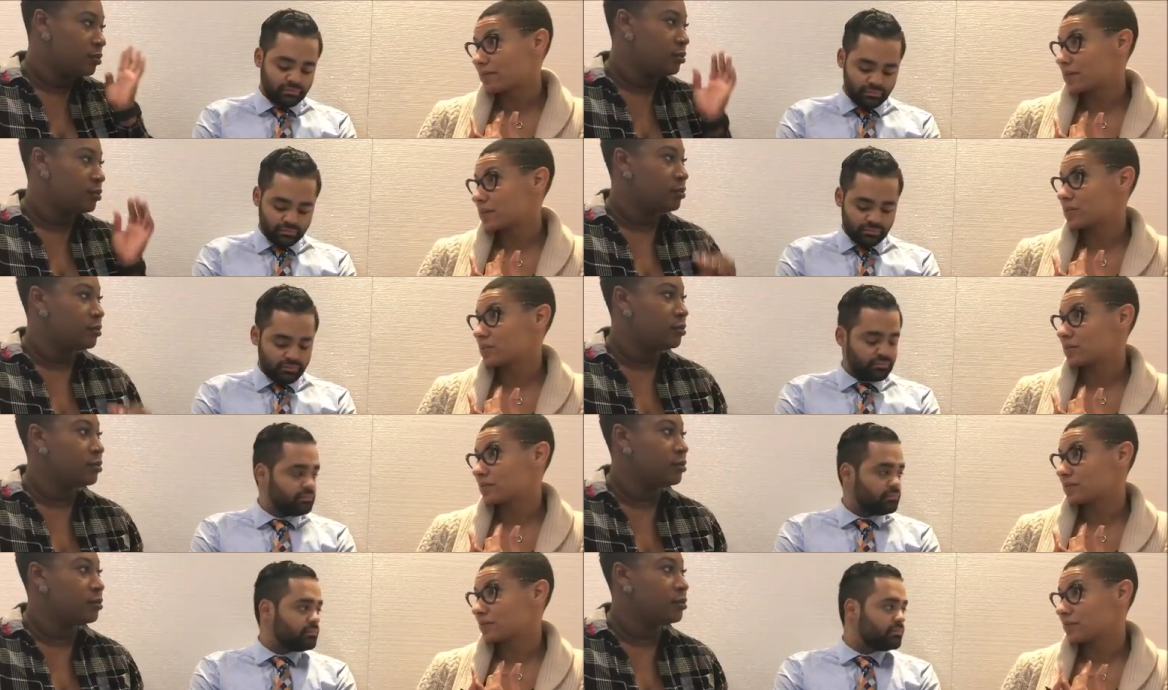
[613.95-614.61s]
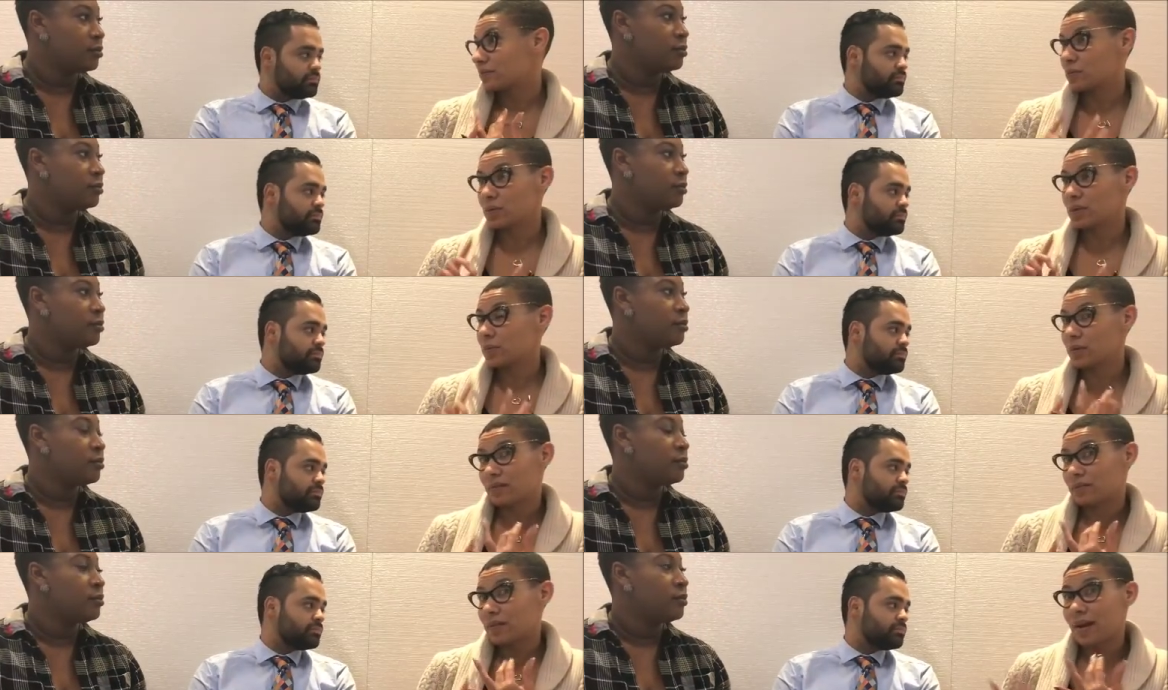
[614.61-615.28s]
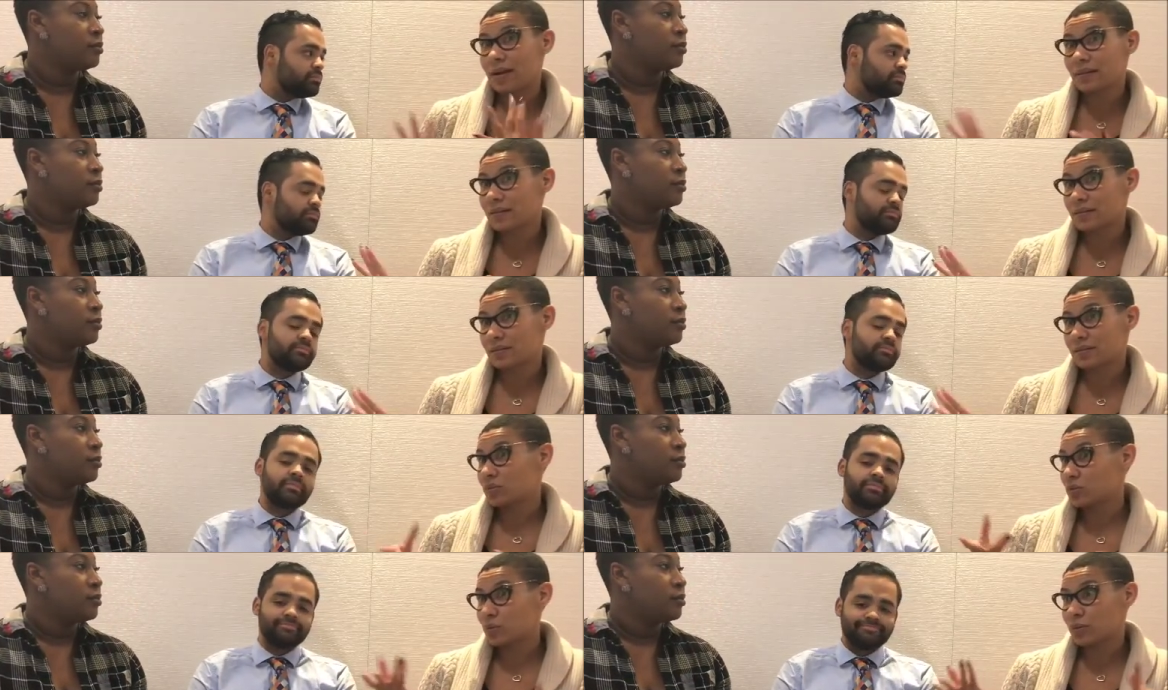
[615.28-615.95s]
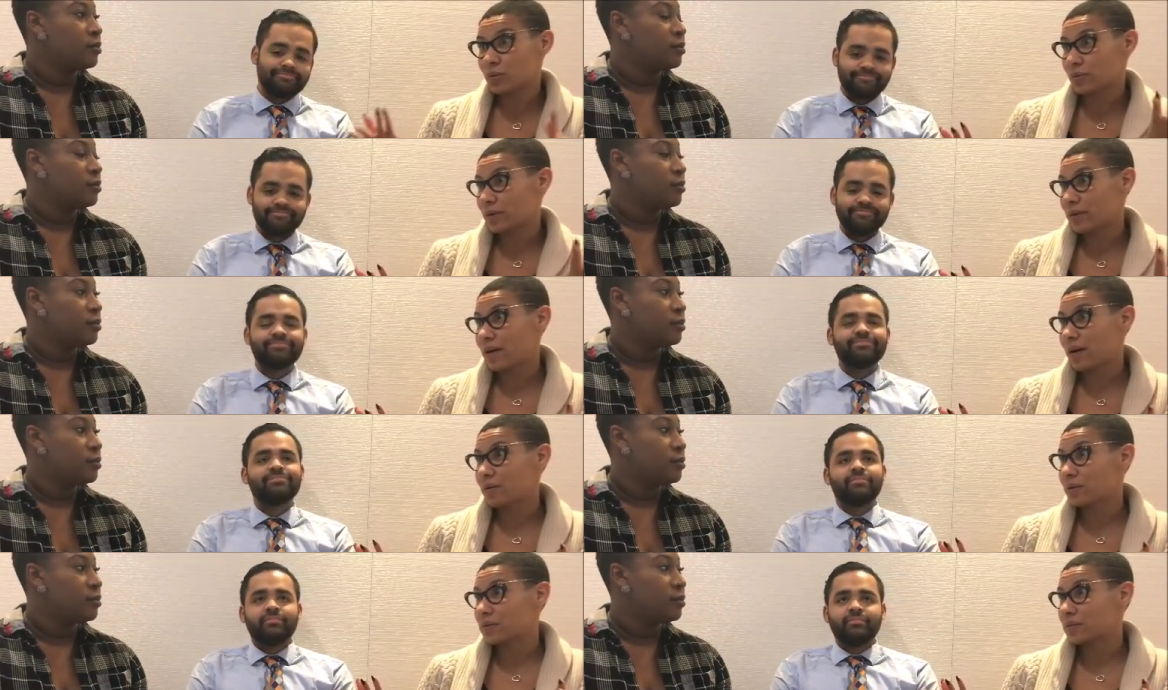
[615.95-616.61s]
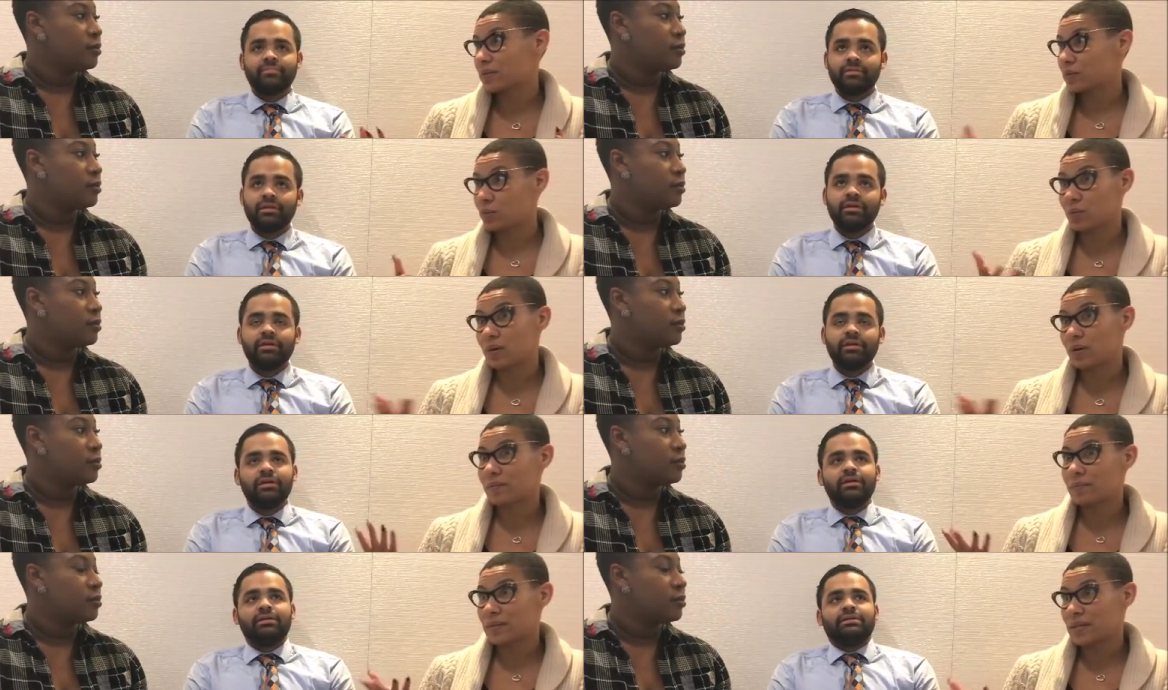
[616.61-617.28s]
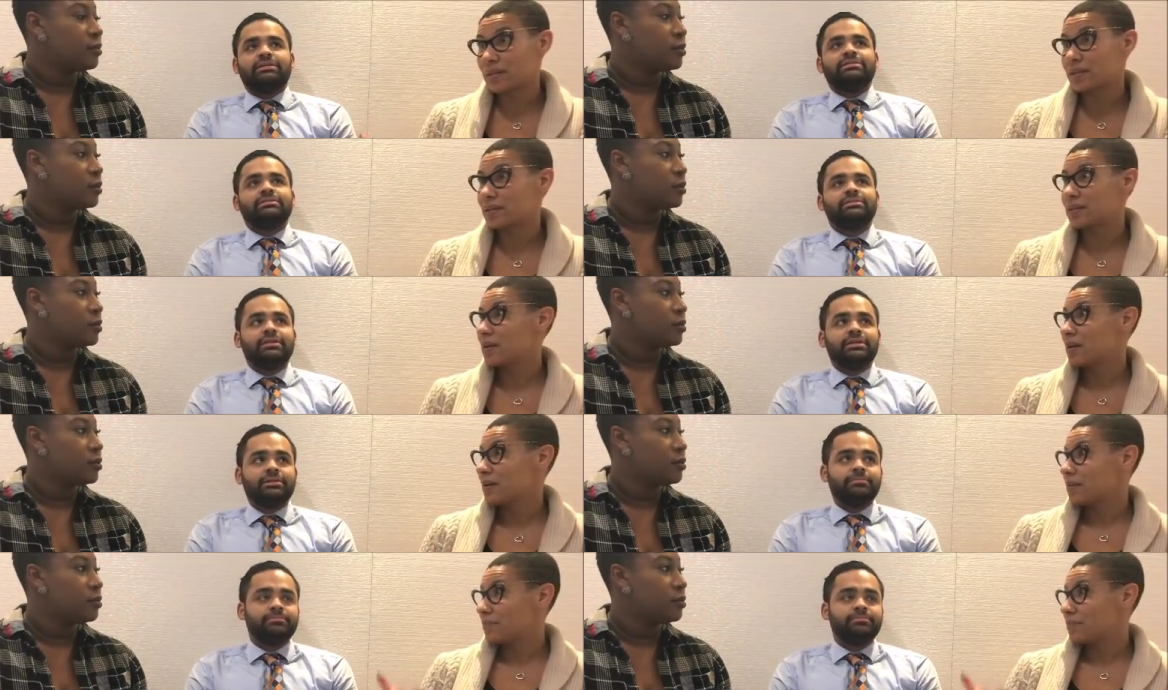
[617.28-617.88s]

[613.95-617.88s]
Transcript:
Speaker 1: regional, if you only want to fly less than two or three hours, if you want to be yeah.